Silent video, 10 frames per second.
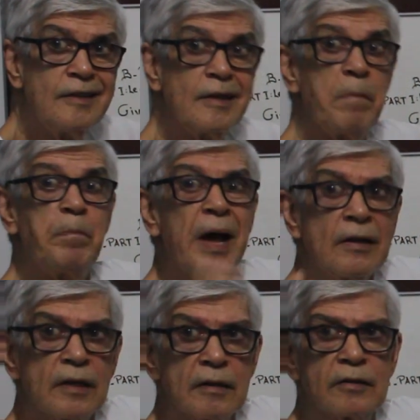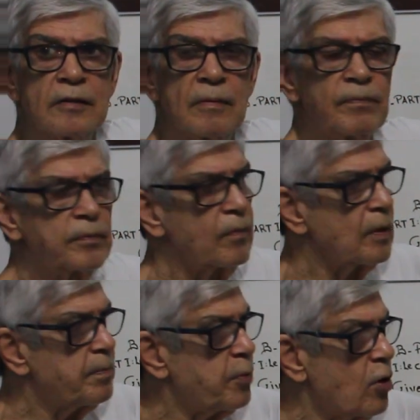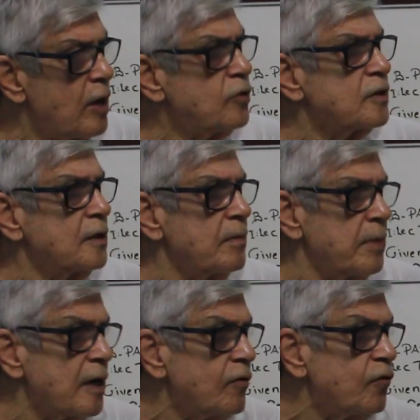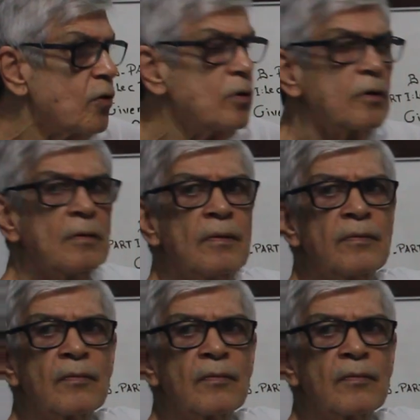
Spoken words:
independent points in the manifold.